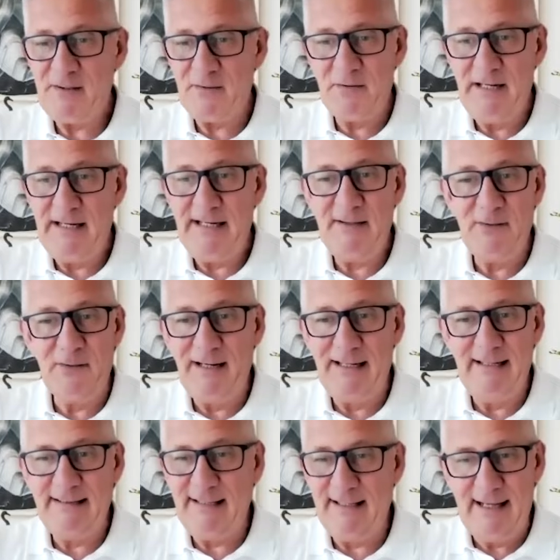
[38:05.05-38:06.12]
creed, or
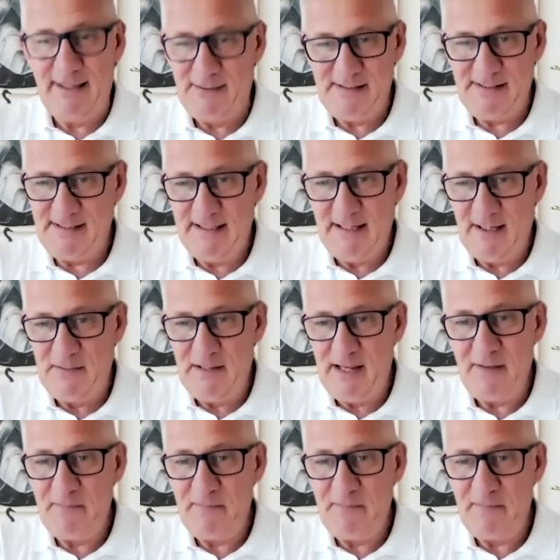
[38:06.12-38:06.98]
anything else, you know.